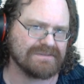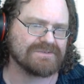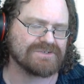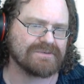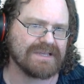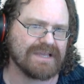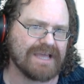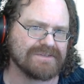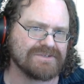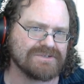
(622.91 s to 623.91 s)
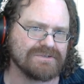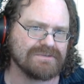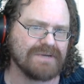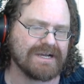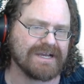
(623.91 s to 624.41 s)
so we add the two
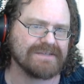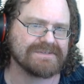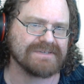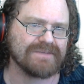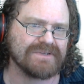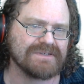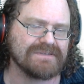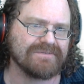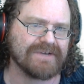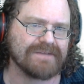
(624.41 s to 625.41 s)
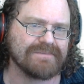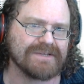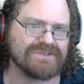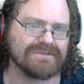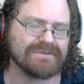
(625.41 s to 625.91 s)
heights and we divide it by
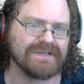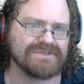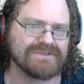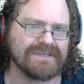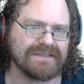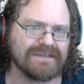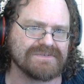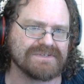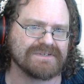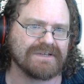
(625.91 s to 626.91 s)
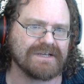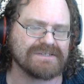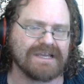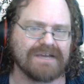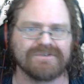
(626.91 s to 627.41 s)
2, and so that gives us a nice
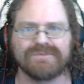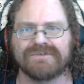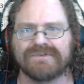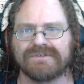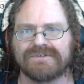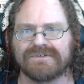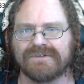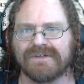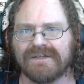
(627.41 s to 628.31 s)
average between the two.